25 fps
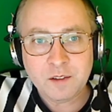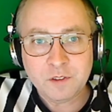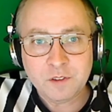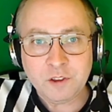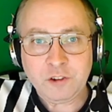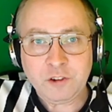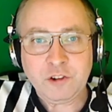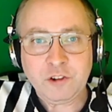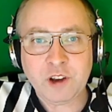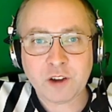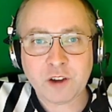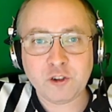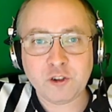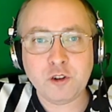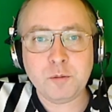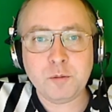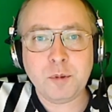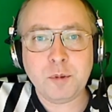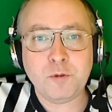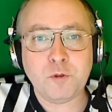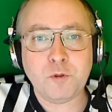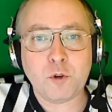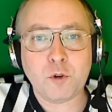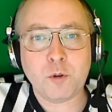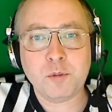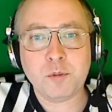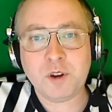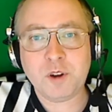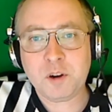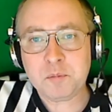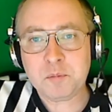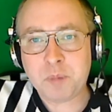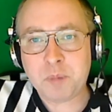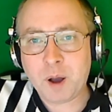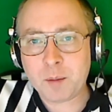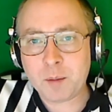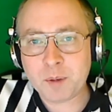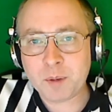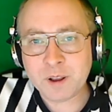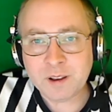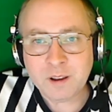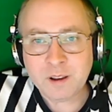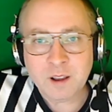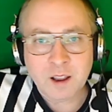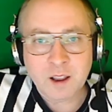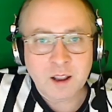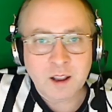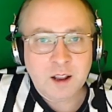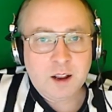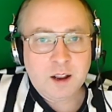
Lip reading: This check should be performed in public.